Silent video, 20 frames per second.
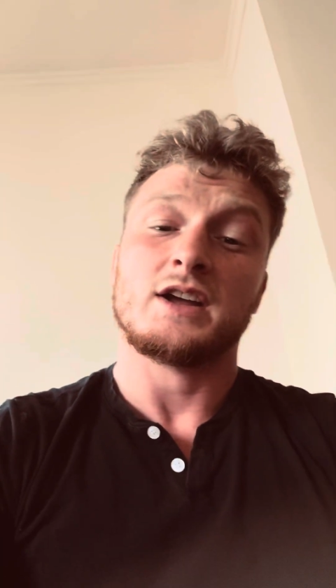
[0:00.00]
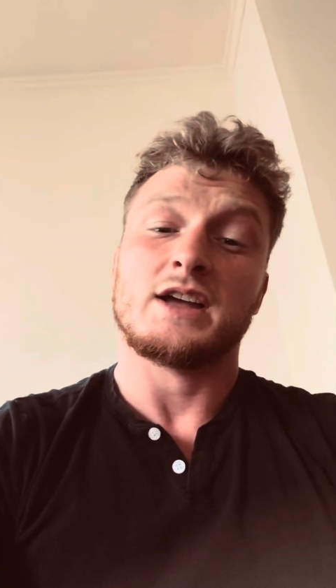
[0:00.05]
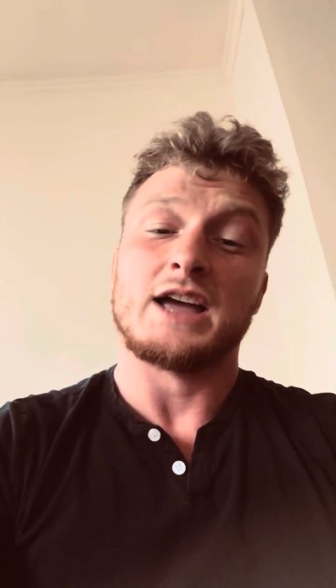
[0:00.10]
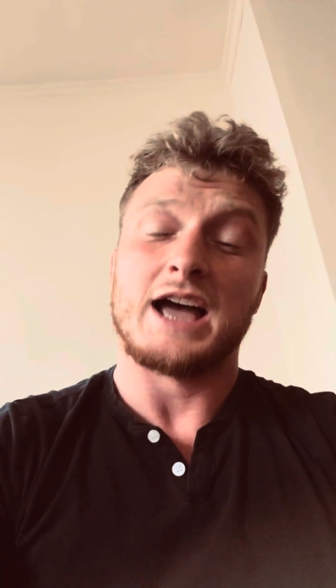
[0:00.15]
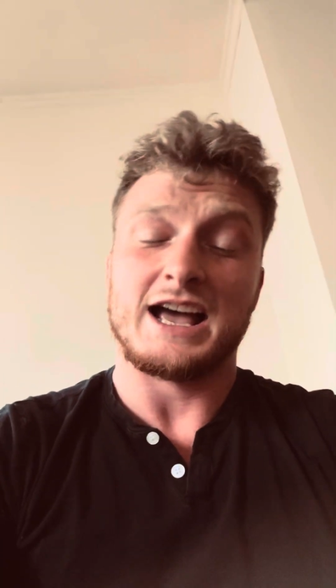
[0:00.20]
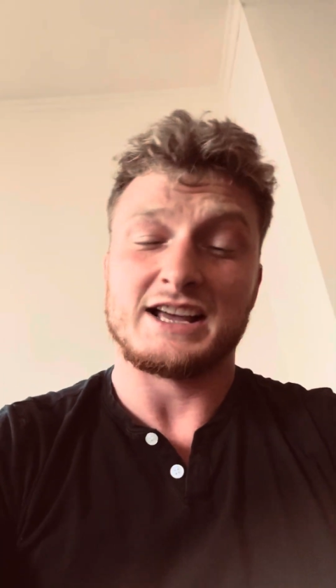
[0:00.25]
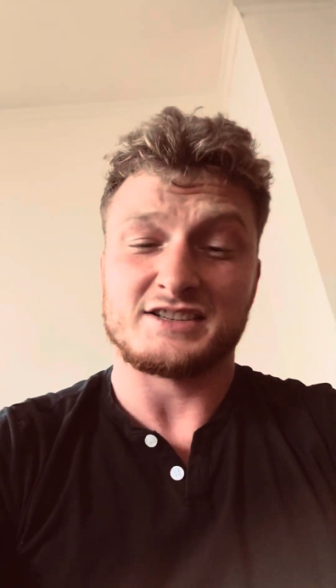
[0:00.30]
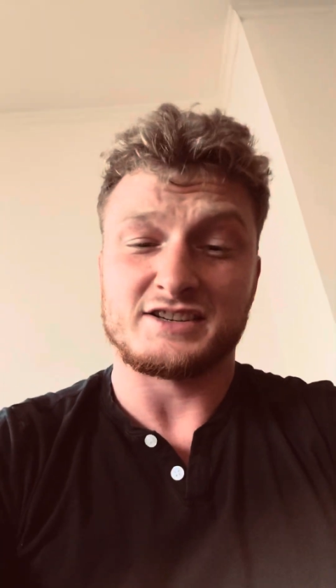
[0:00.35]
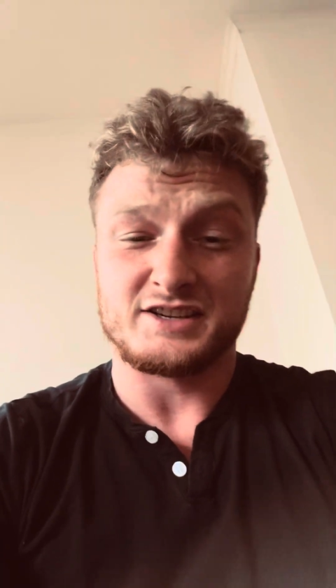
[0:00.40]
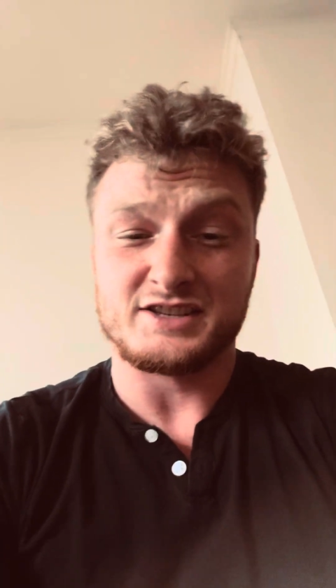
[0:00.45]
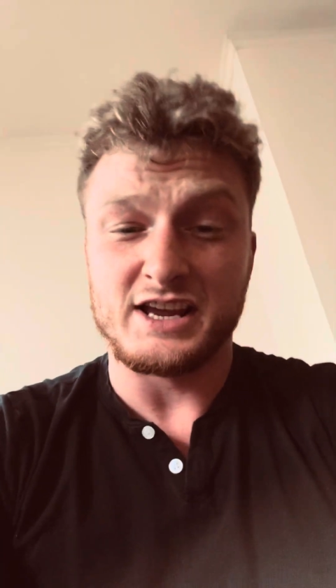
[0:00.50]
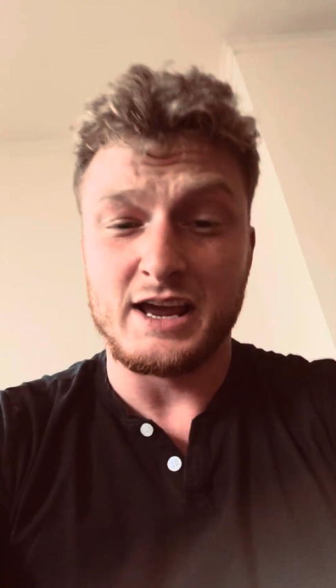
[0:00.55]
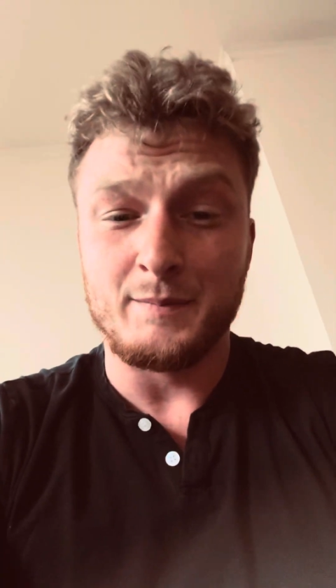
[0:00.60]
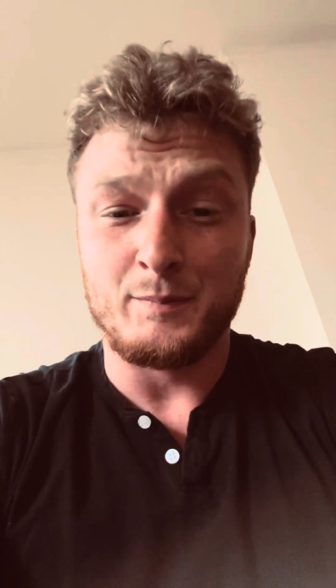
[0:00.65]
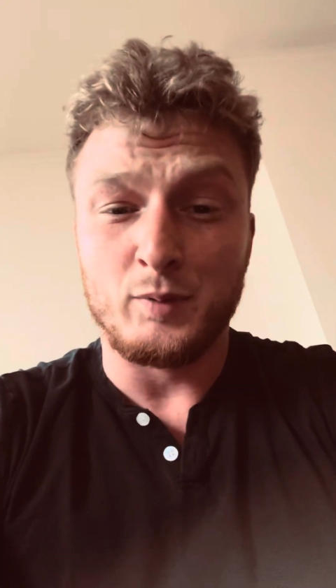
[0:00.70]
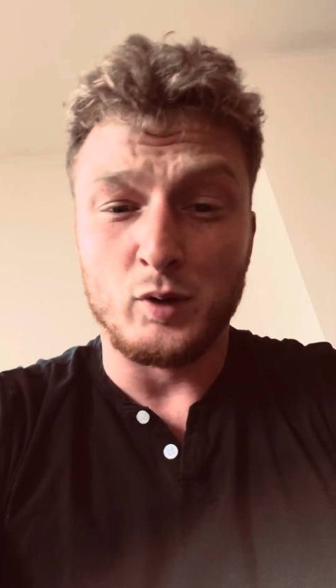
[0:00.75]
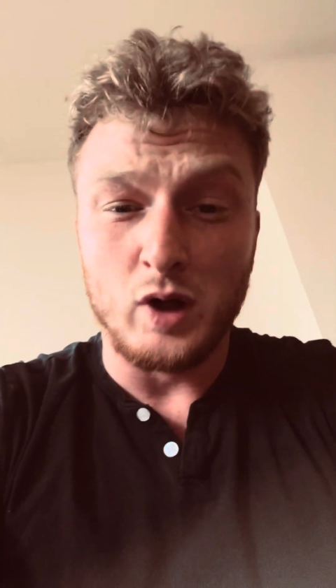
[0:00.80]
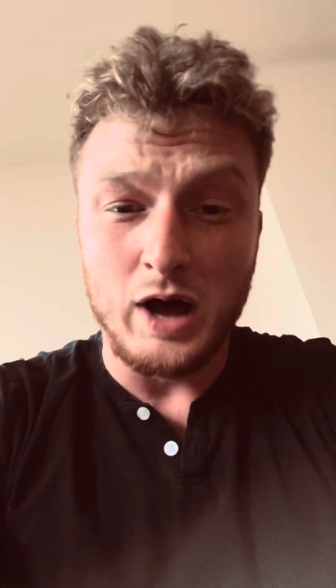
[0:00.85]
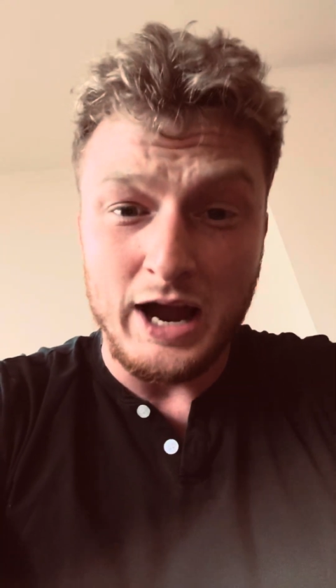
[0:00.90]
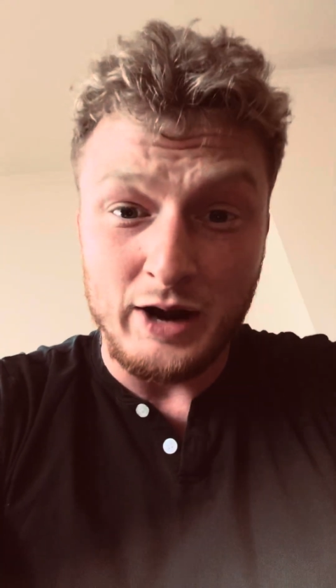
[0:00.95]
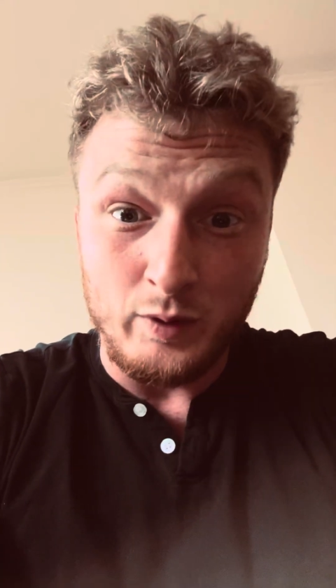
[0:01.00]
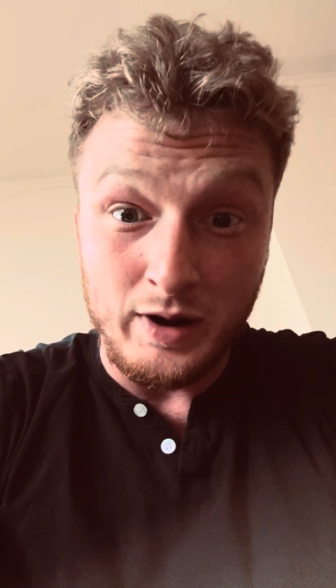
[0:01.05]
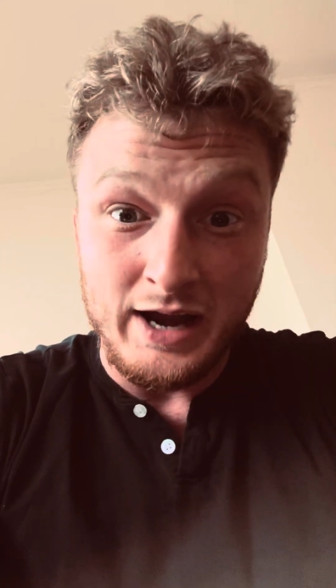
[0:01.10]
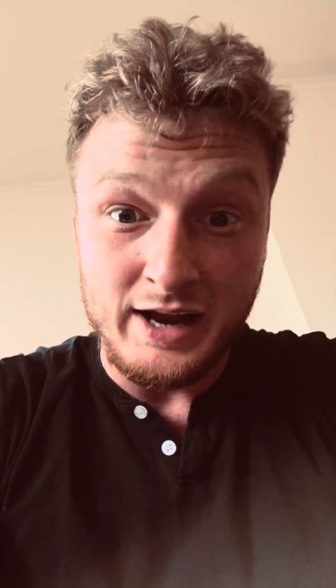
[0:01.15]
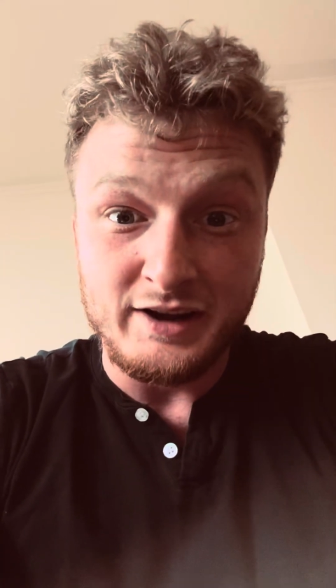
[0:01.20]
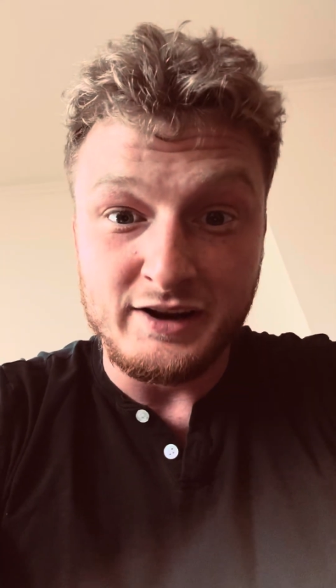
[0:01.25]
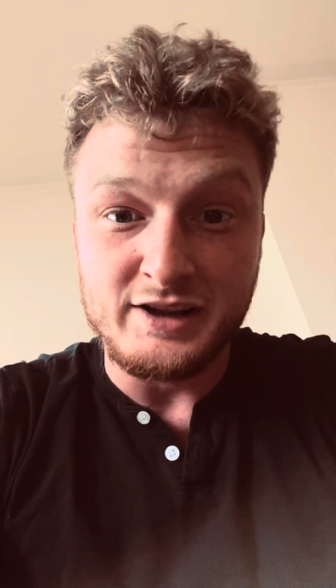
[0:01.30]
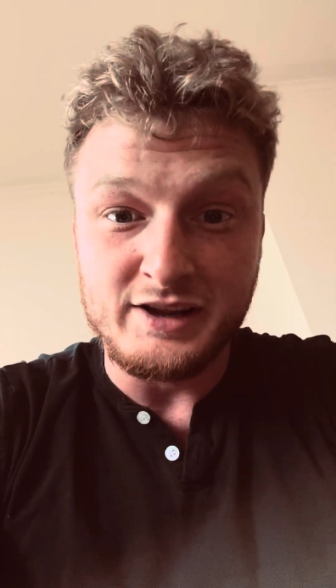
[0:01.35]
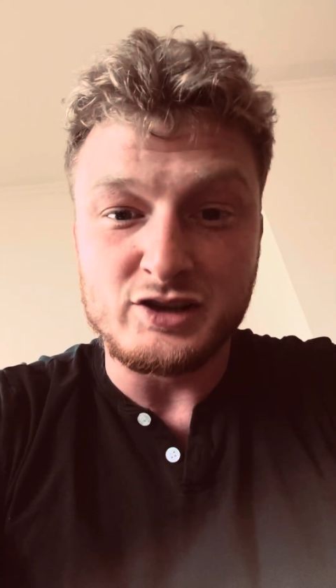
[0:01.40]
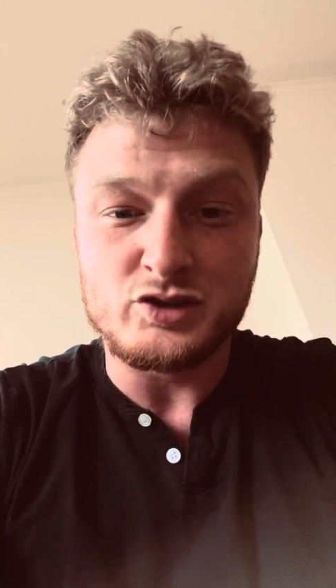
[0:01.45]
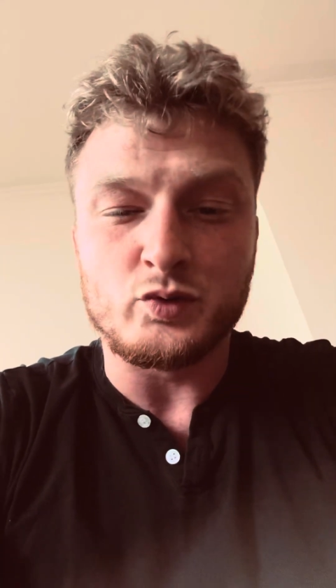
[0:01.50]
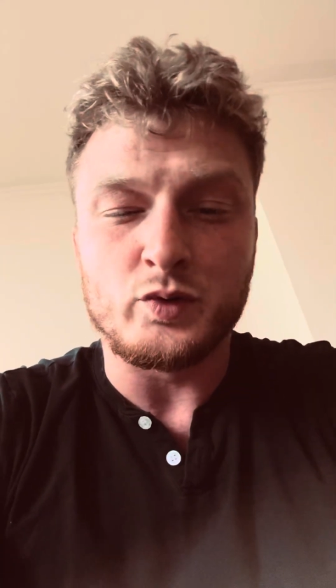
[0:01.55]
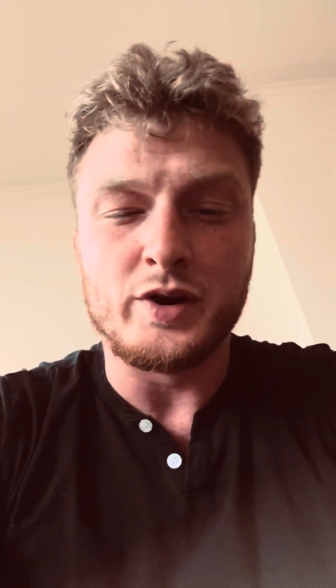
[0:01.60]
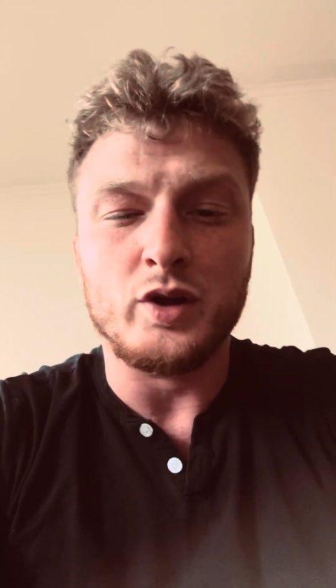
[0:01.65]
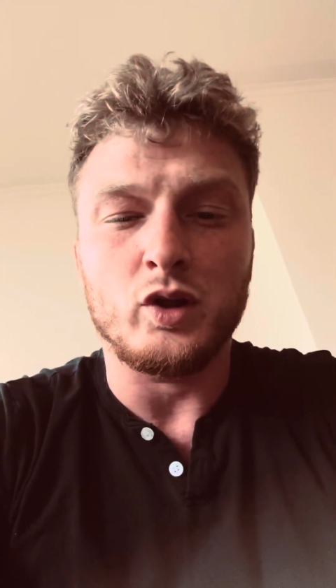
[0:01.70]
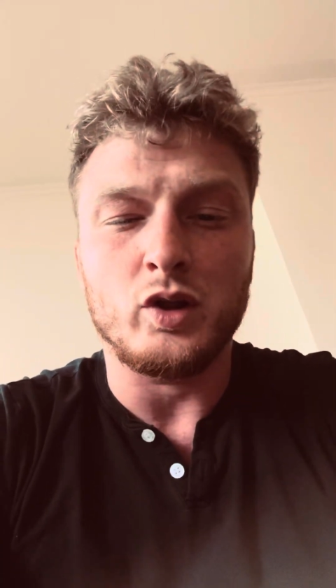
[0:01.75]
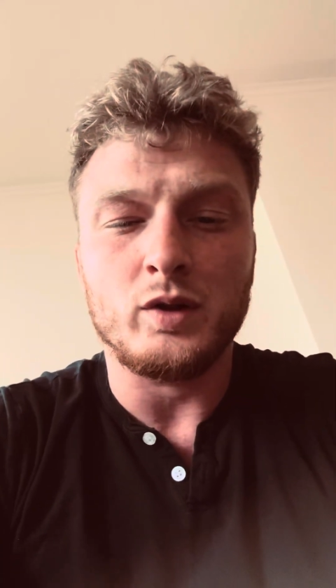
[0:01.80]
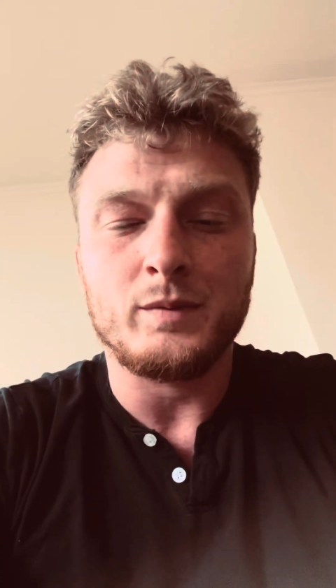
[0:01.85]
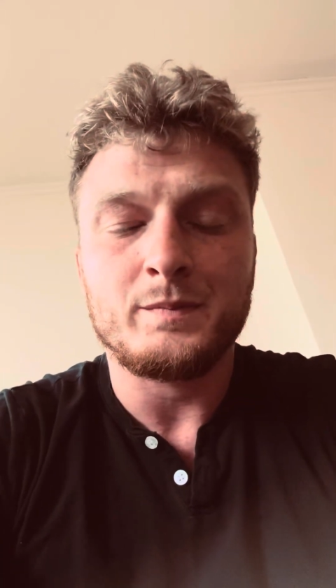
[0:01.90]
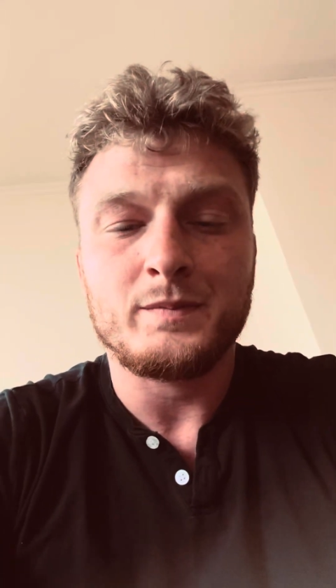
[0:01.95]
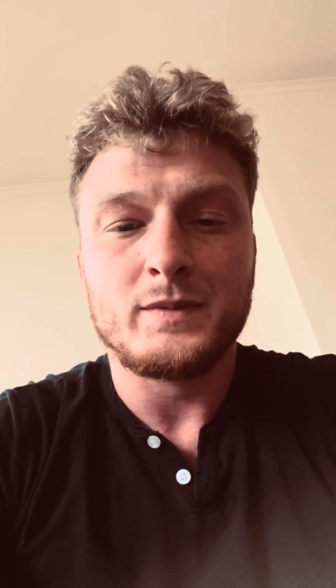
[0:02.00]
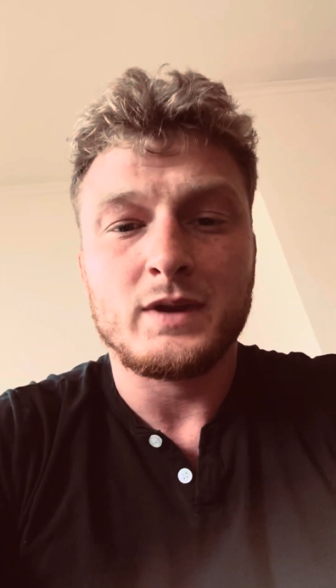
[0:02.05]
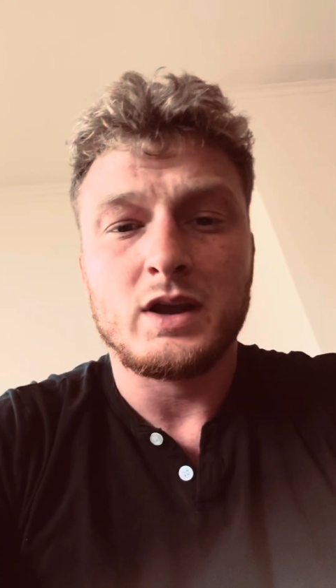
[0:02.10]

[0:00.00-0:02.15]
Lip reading: as an example, Iran and Israel,